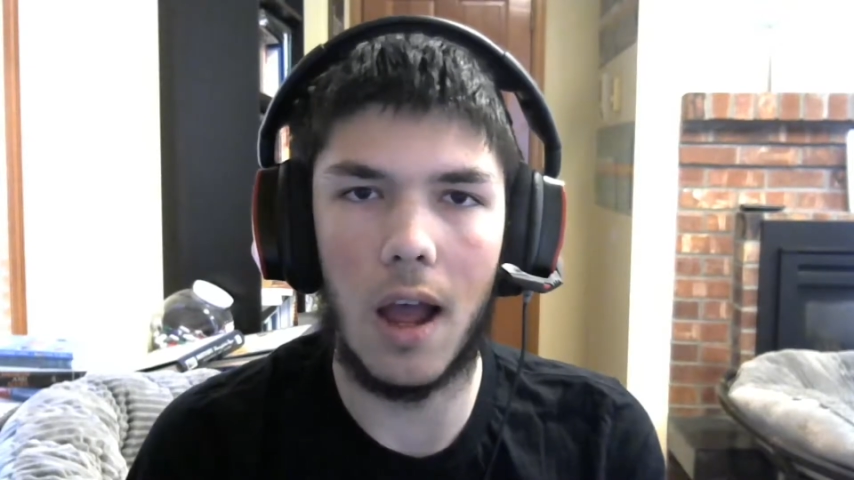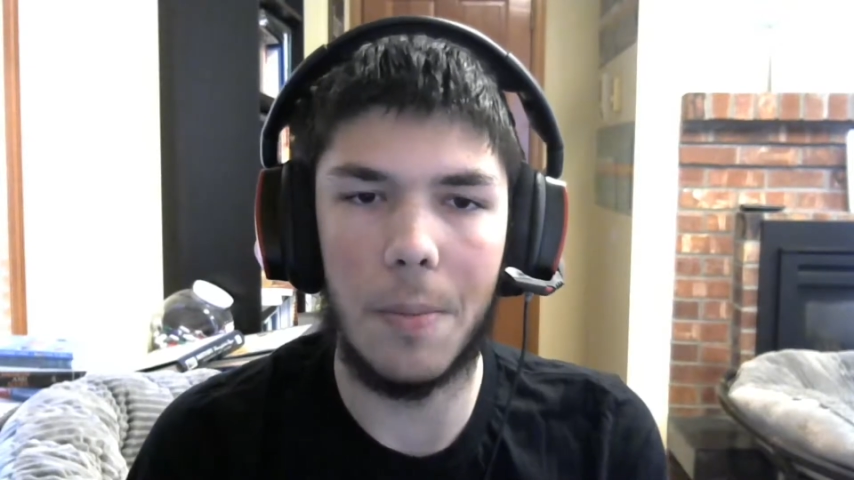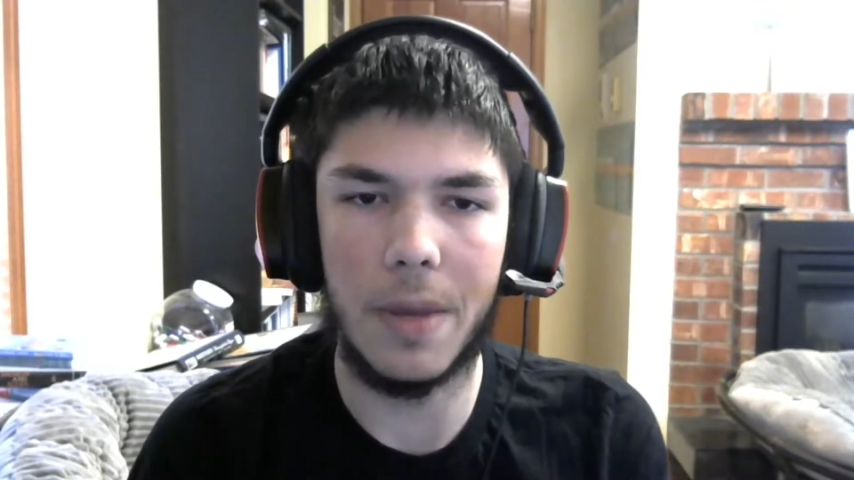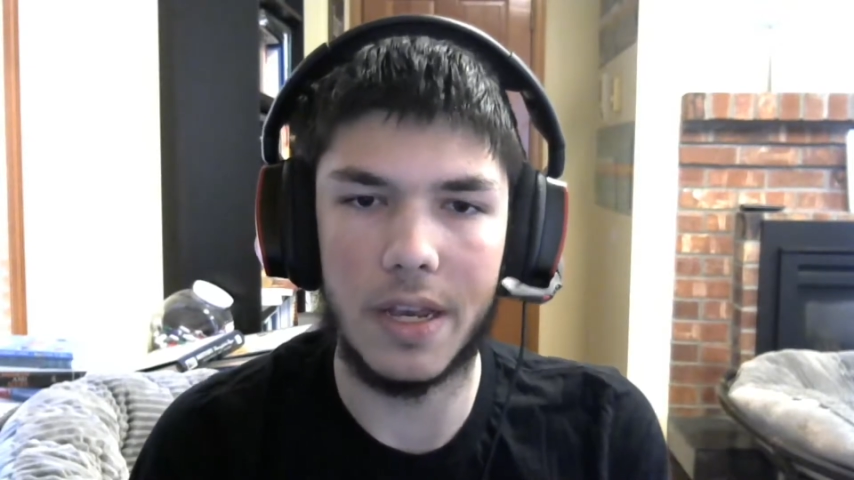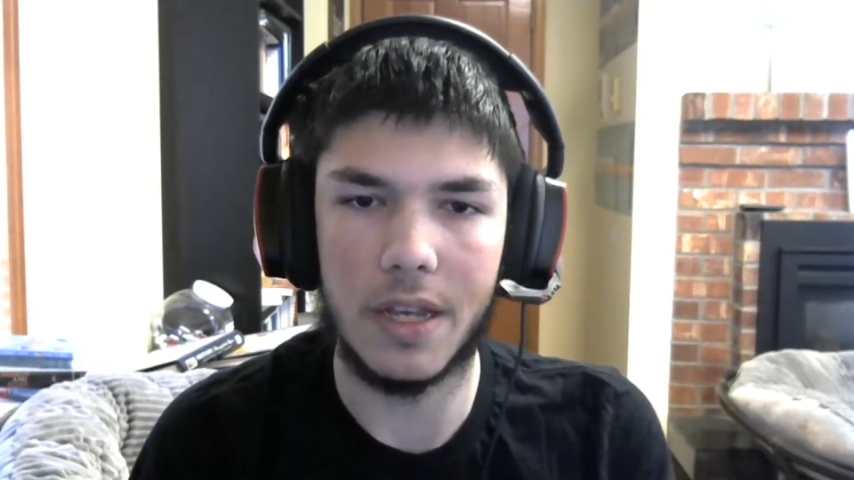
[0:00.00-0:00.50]

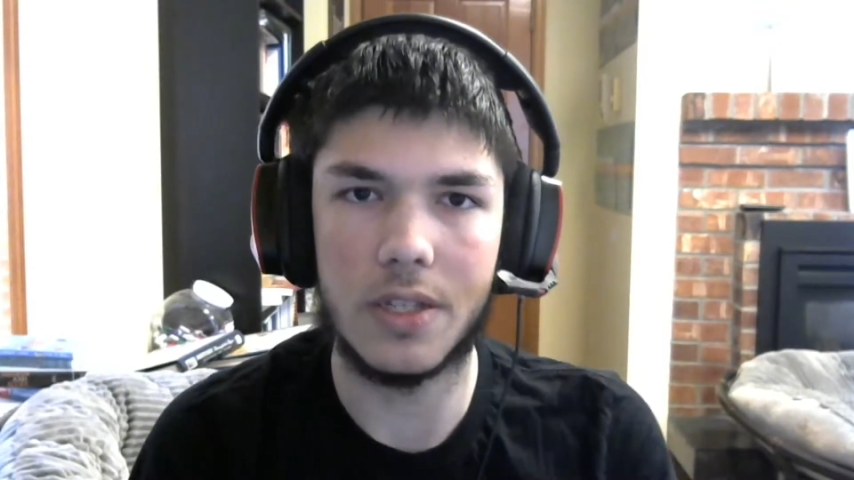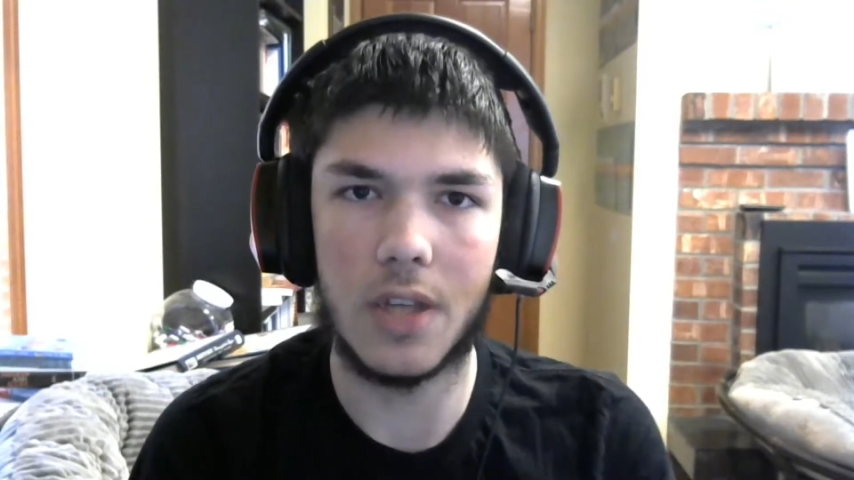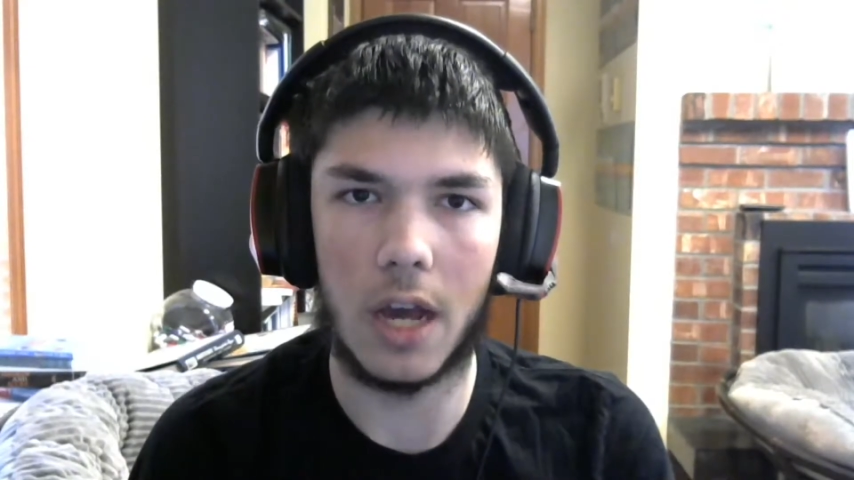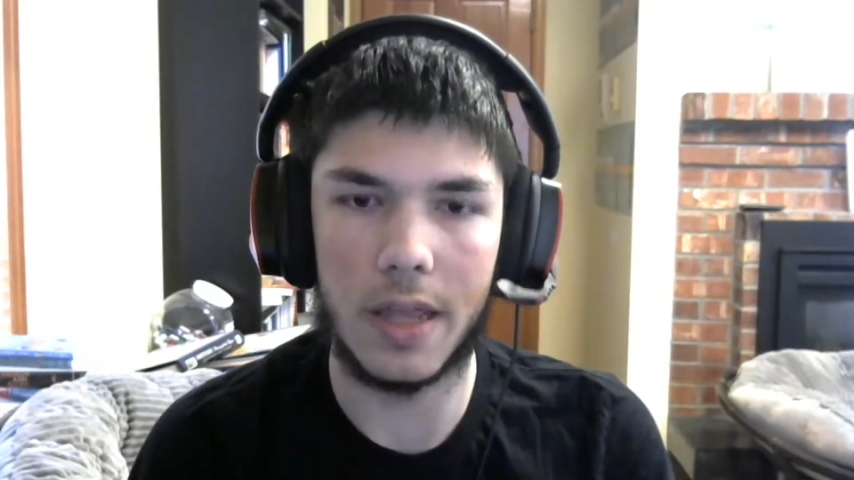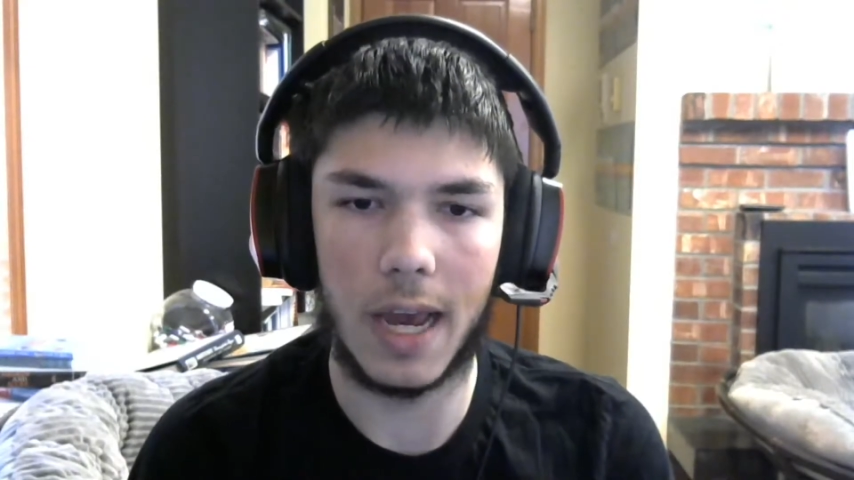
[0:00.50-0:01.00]
is
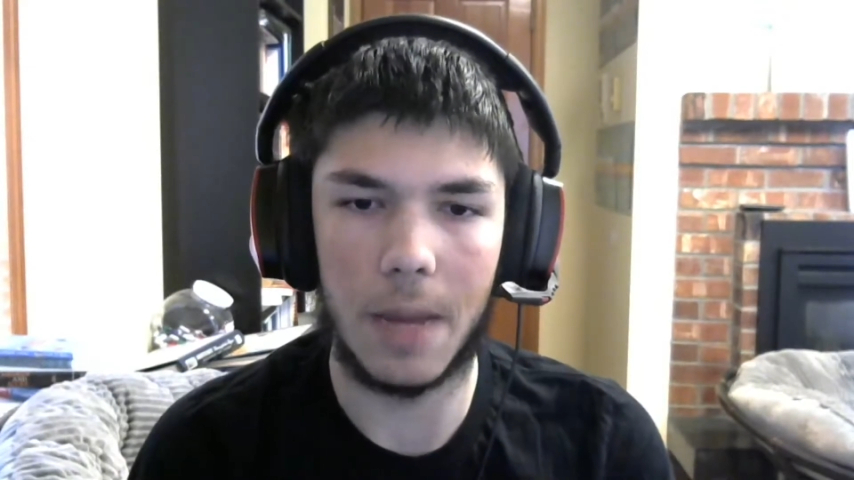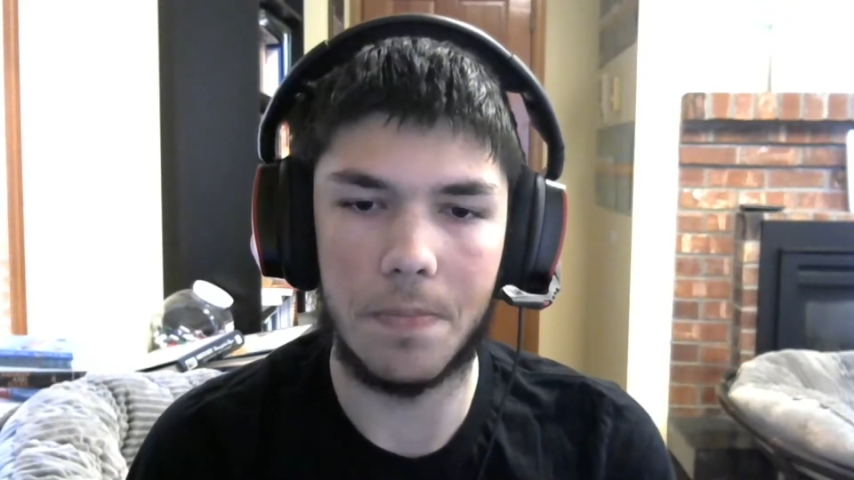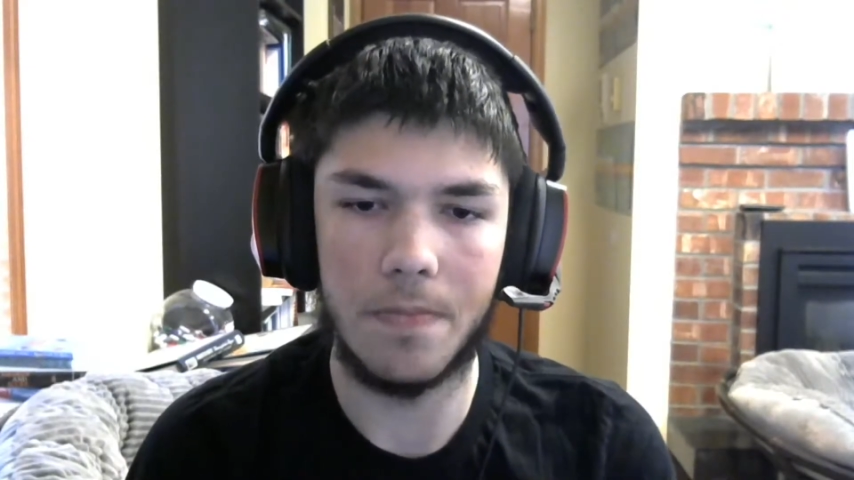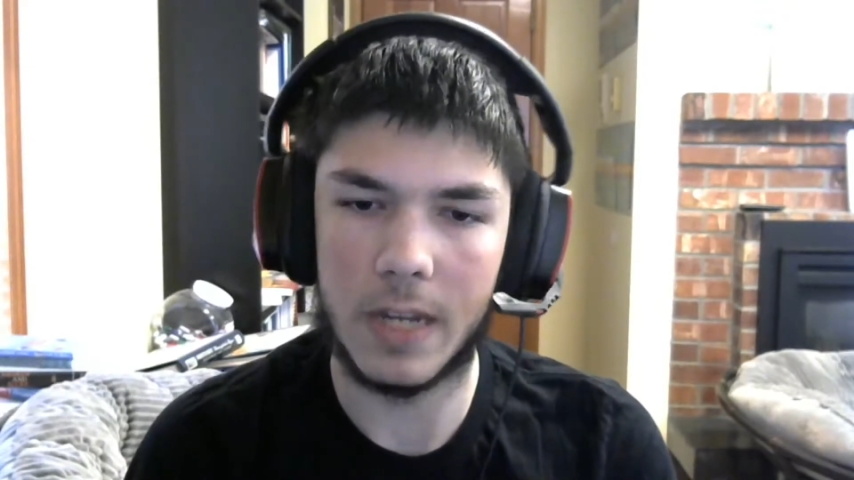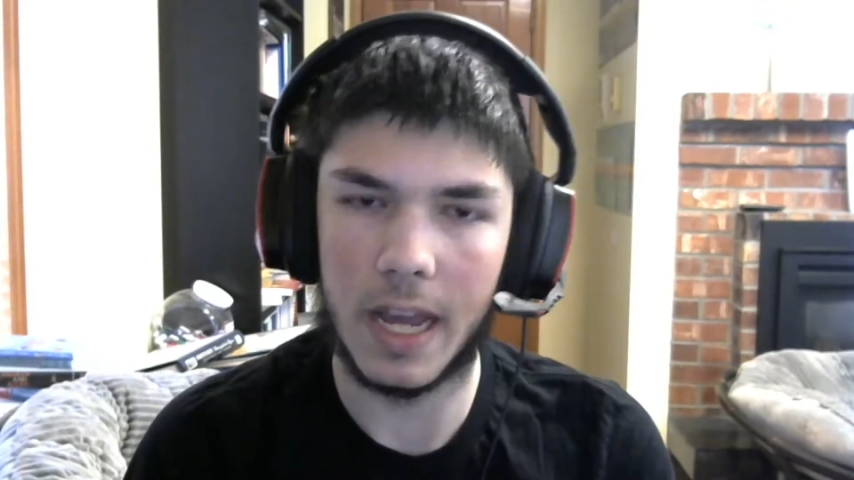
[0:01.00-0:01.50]
on that
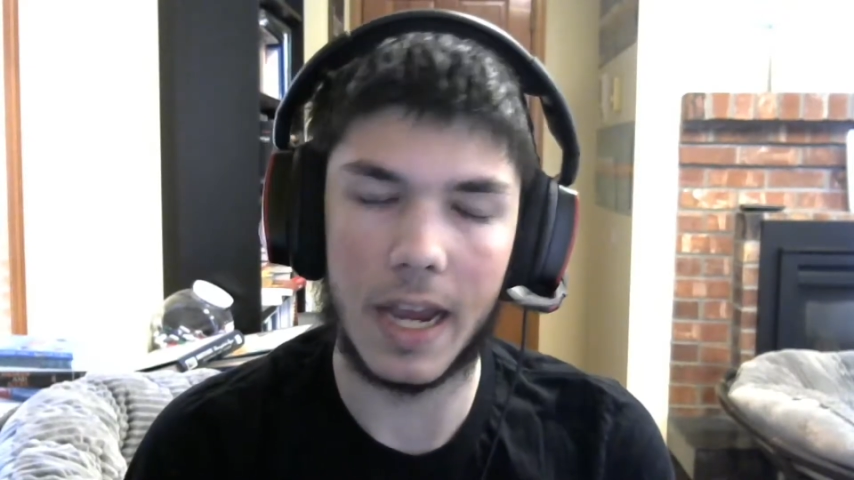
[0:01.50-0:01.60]
day,